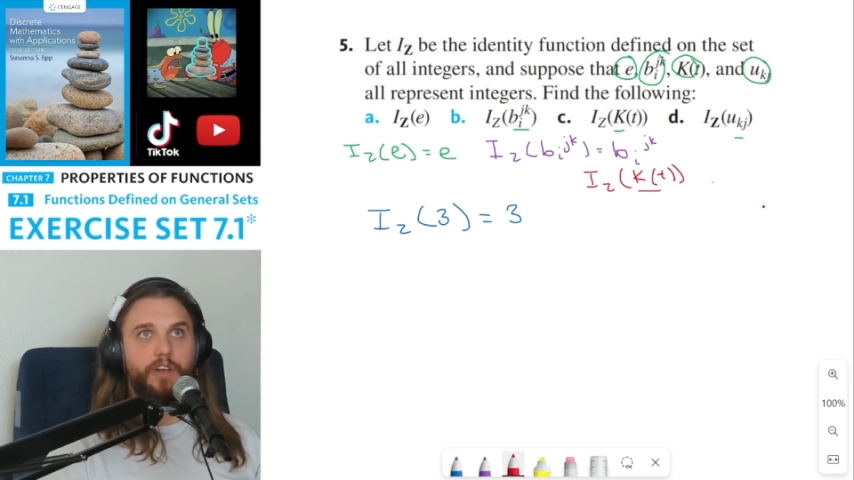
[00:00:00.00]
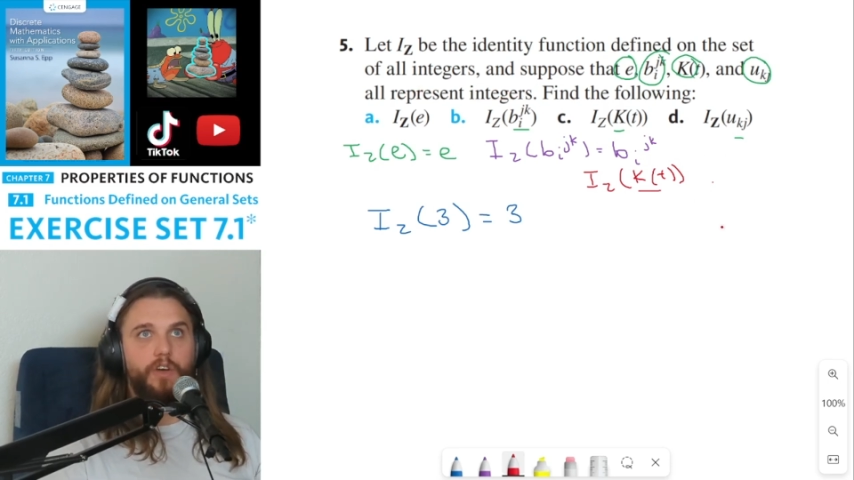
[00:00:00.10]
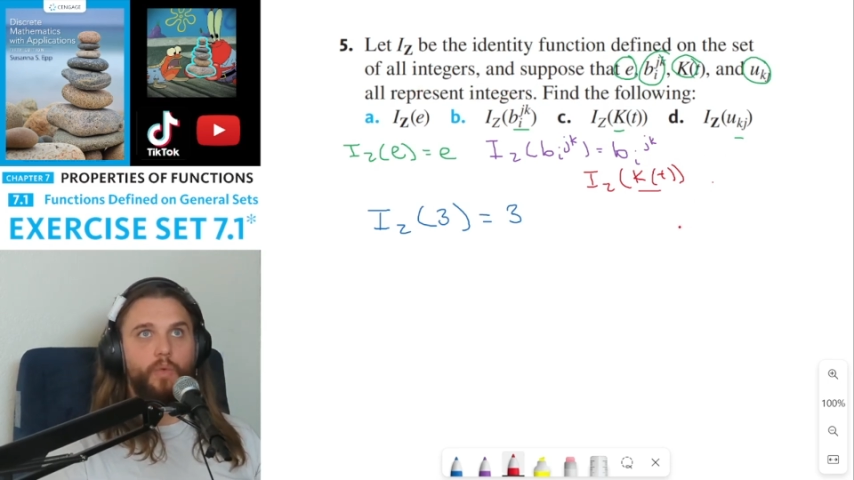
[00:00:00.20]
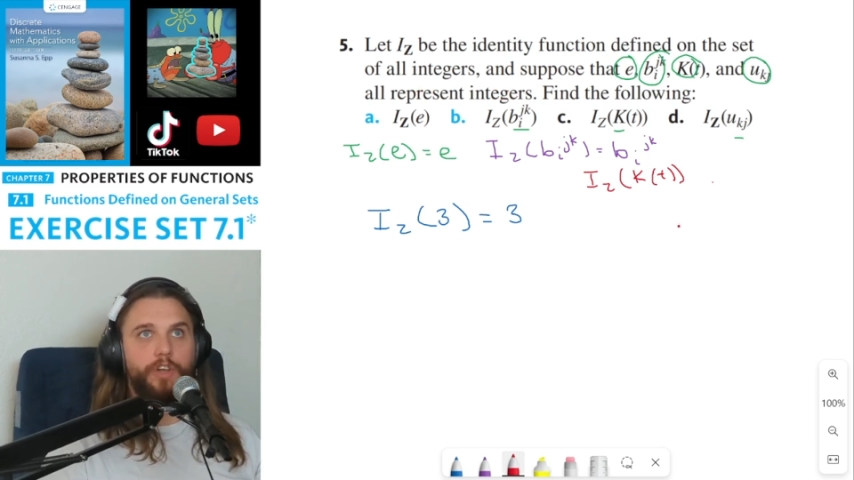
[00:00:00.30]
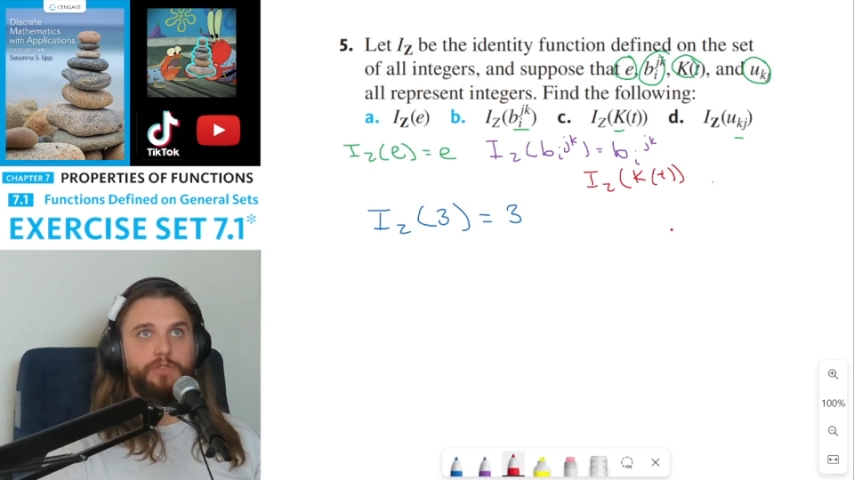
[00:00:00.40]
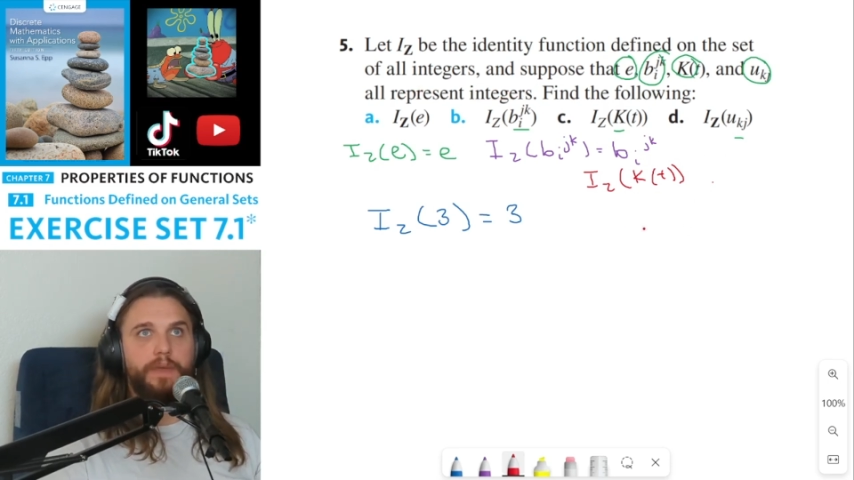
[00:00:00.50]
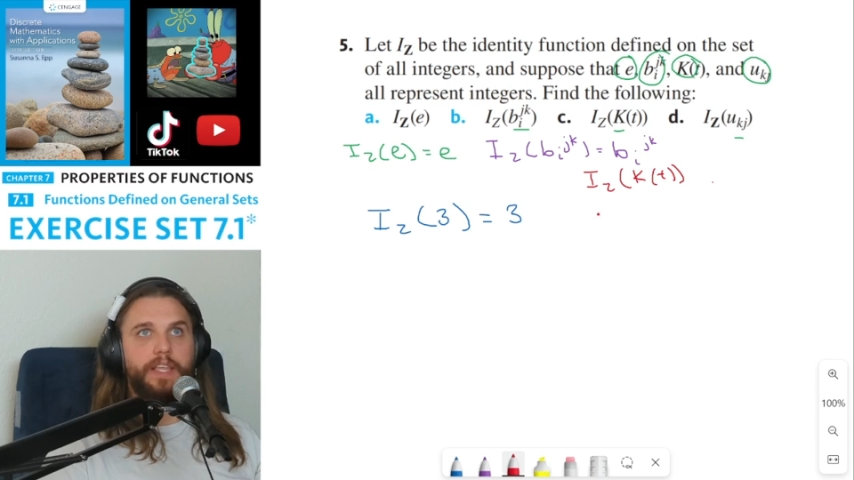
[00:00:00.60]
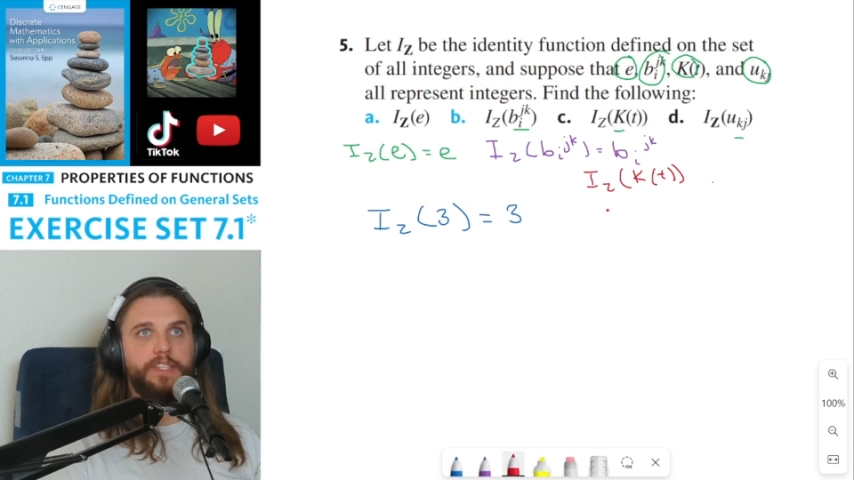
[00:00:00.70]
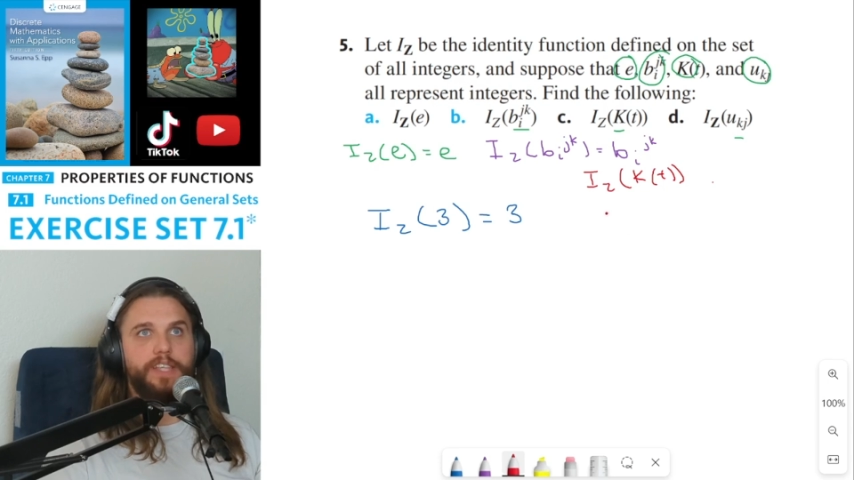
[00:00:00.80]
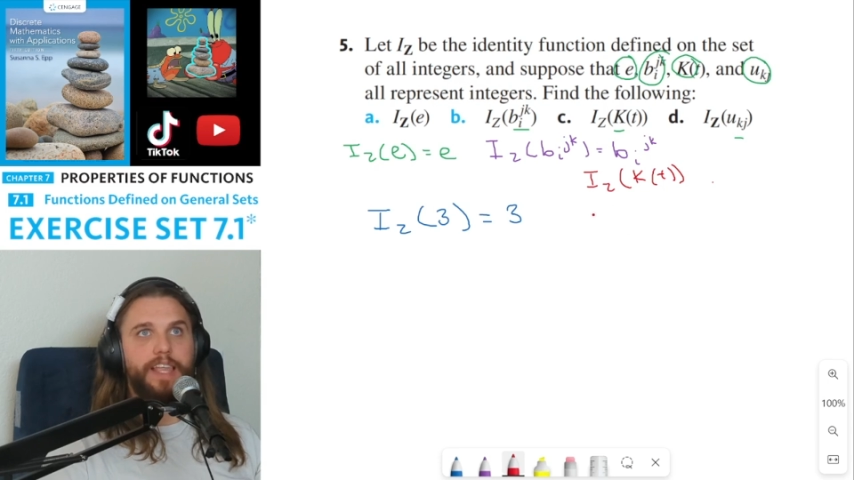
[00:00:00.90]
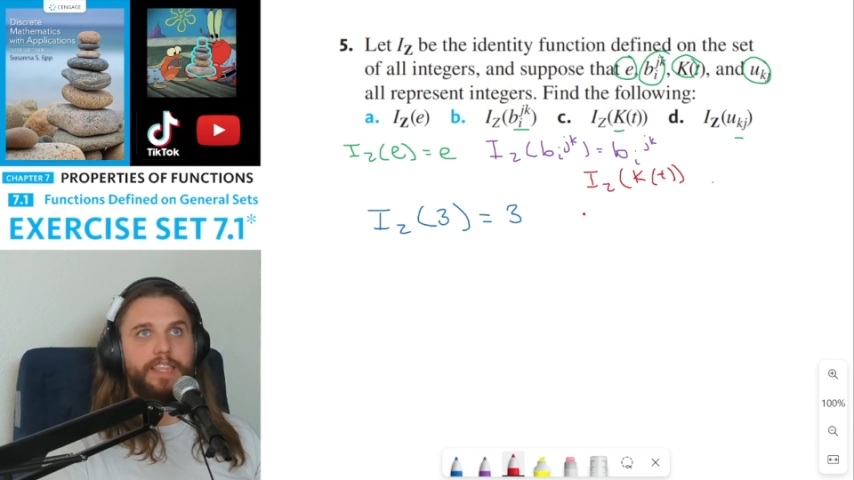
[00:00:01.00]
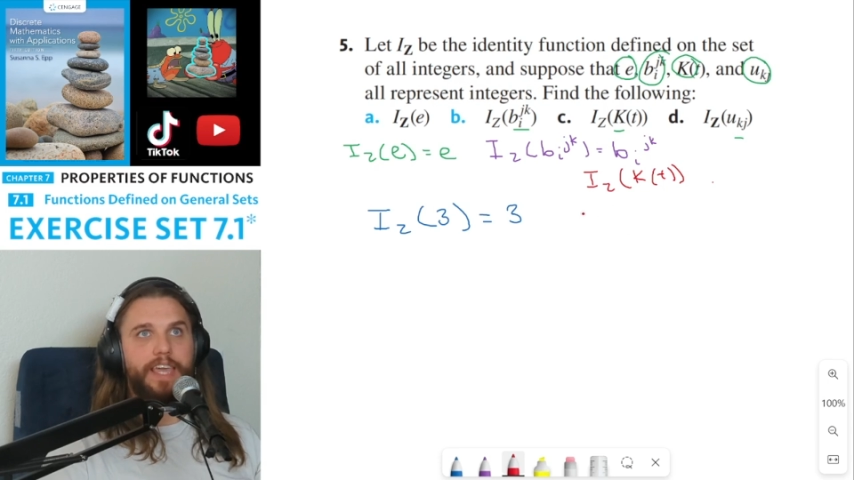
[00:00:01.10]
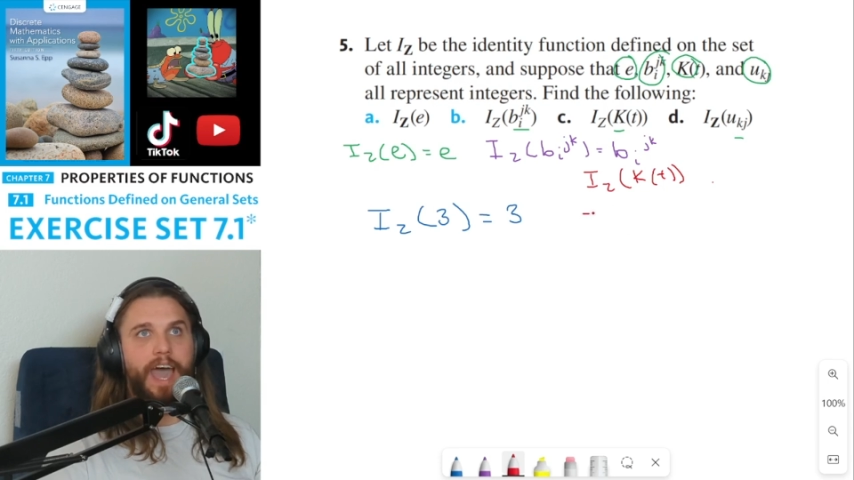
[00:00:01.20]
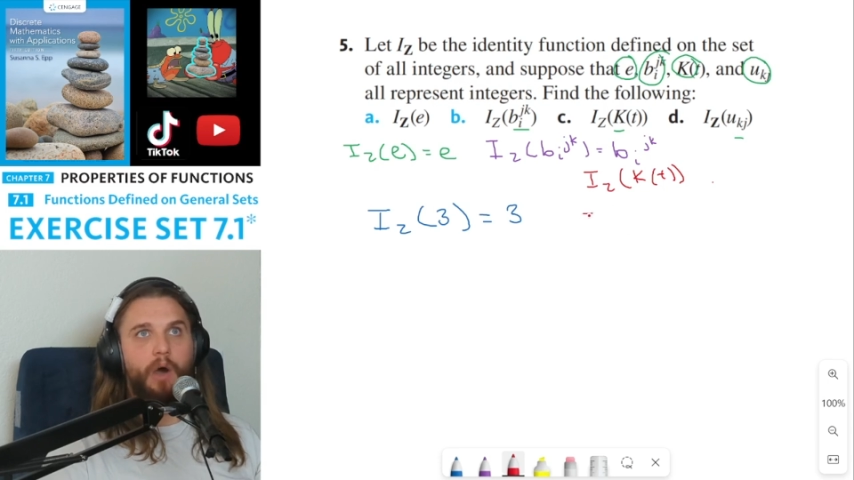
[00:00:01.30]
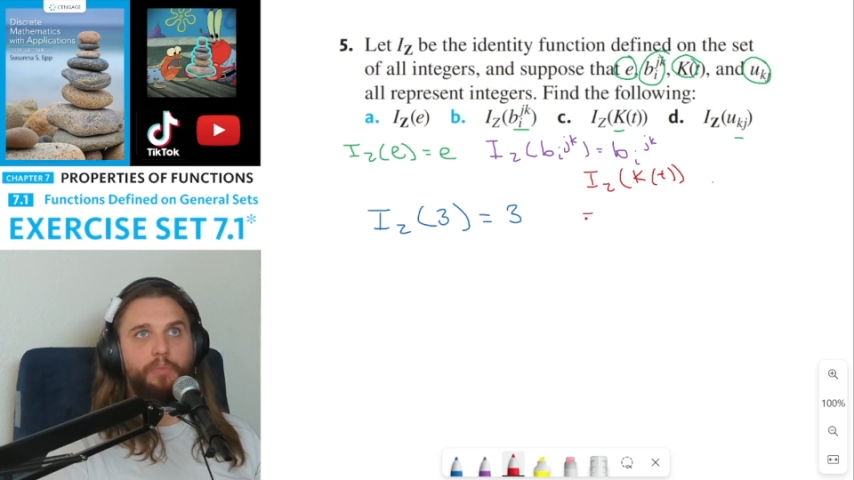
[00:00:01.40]
which means that the
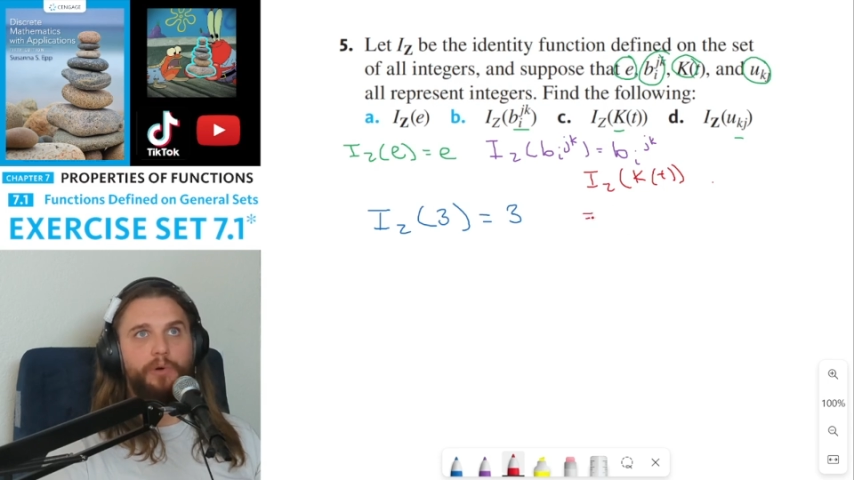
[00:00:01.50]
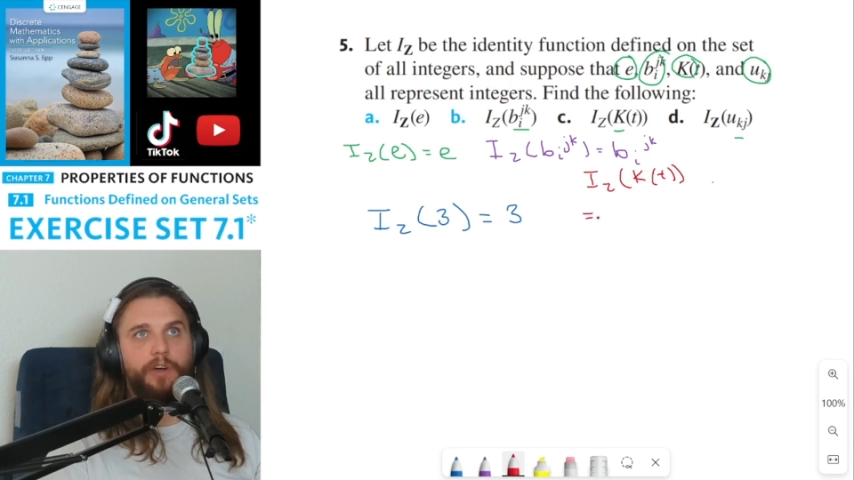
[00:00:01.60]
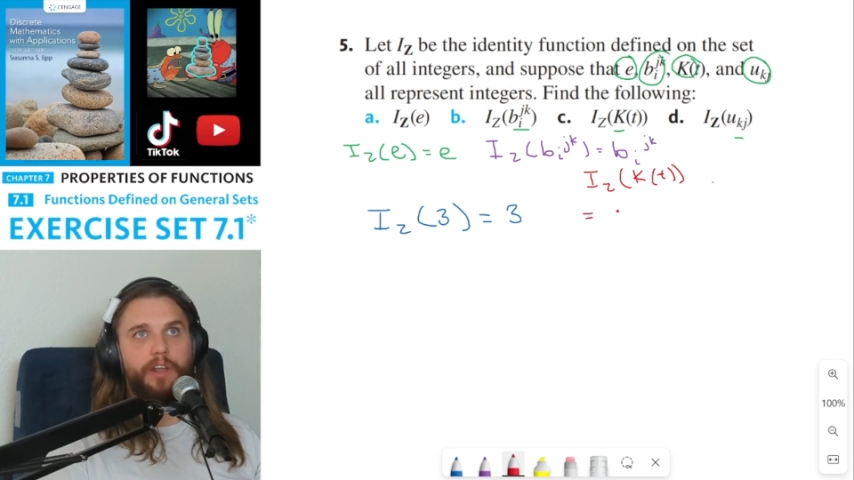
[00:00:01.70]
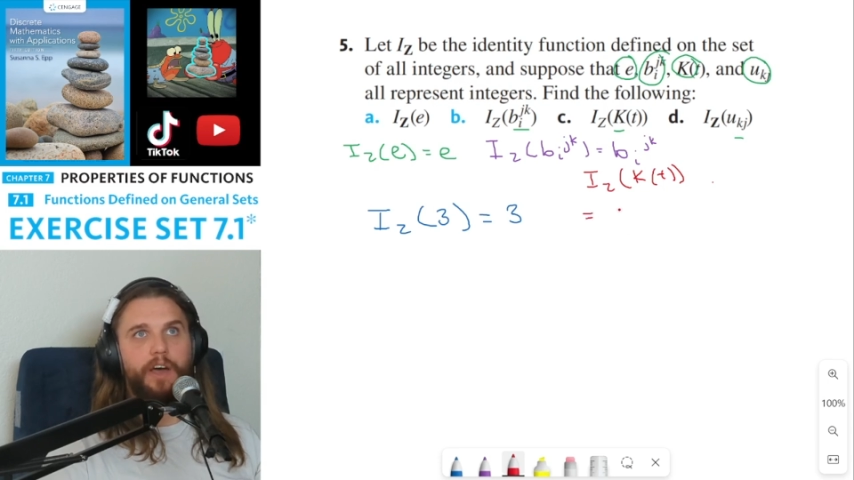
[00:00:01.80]
output